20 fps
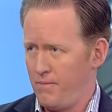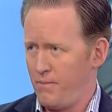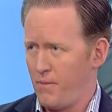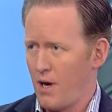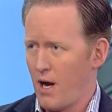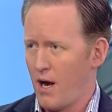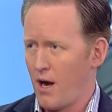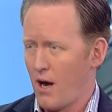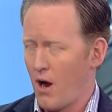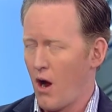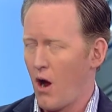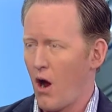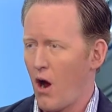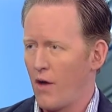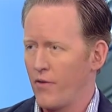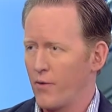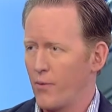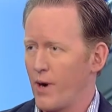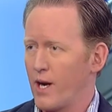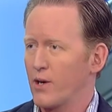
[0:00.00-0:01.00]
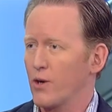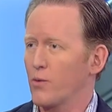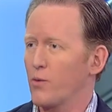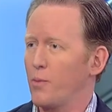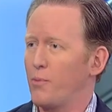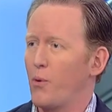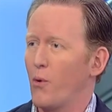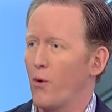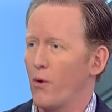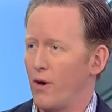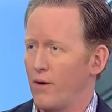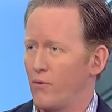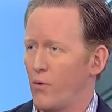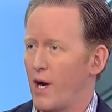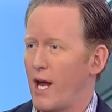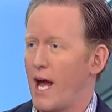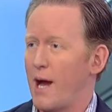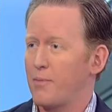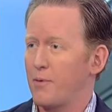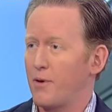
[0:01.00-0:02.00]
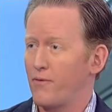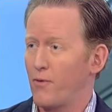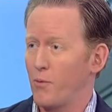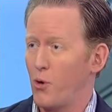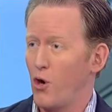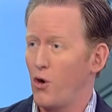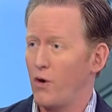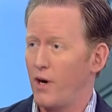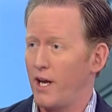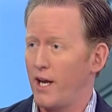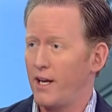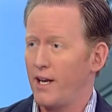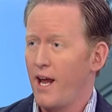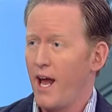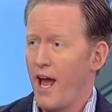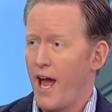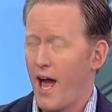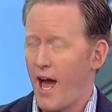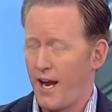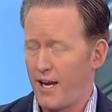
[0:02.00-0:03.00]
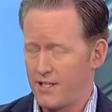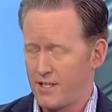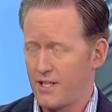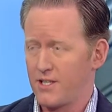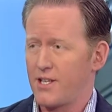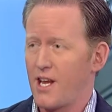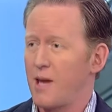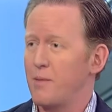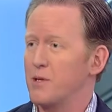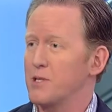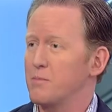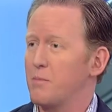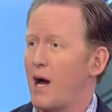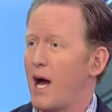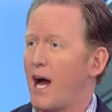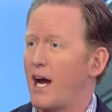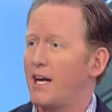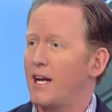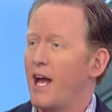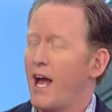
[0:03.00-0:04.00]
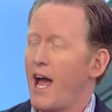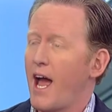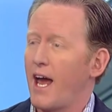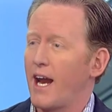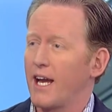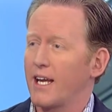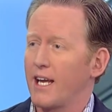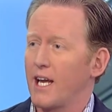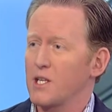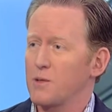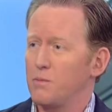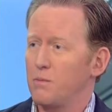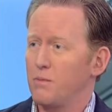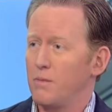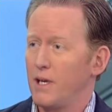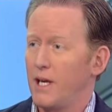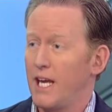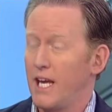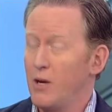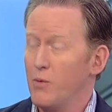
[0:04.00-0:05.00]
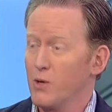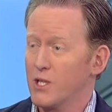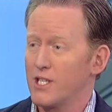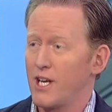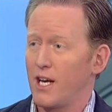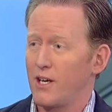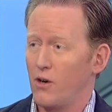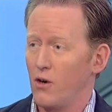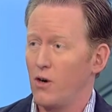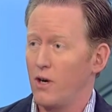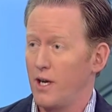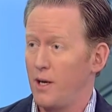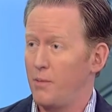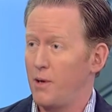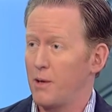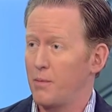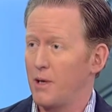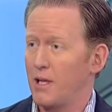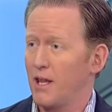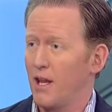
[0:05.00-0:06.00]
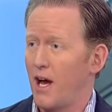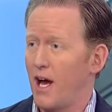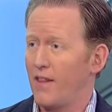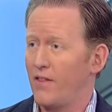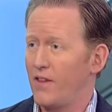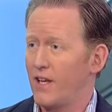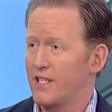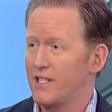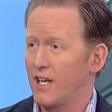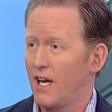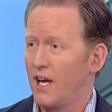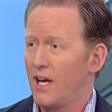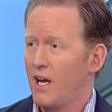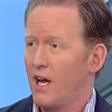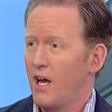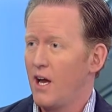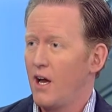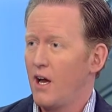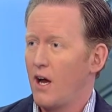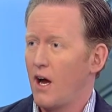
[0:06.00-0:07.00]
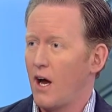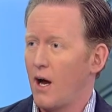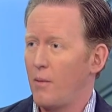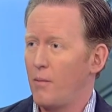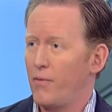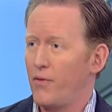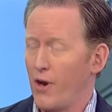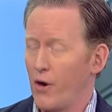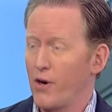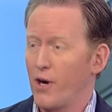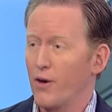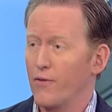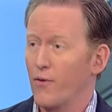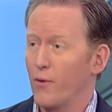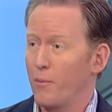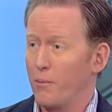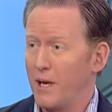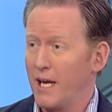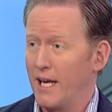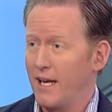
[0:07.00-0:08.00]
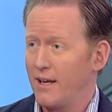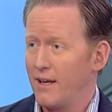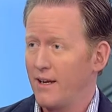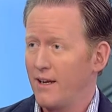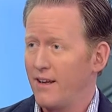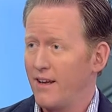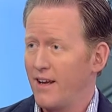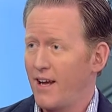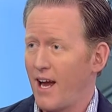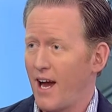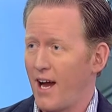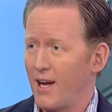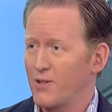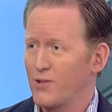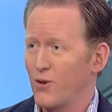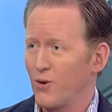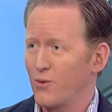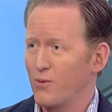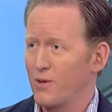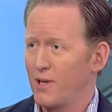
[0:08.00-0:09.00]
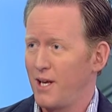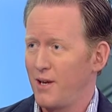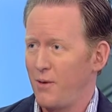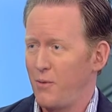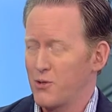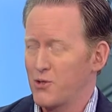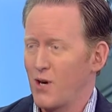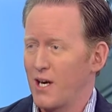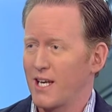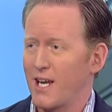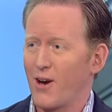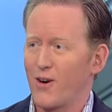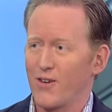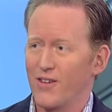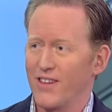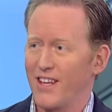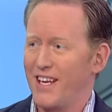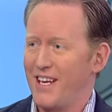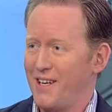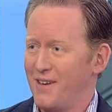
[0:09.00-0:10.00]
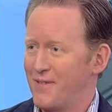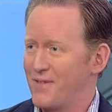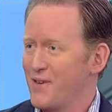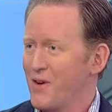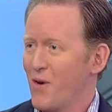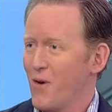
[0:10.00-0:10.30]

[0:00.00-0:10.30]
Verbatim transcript: uh, on the record report of what happened from her end, and it's the same as mine. And I guess he was saying to her, he being bin Laden, that uh, um, they're here for me. Uh, so he was trying to get her to leave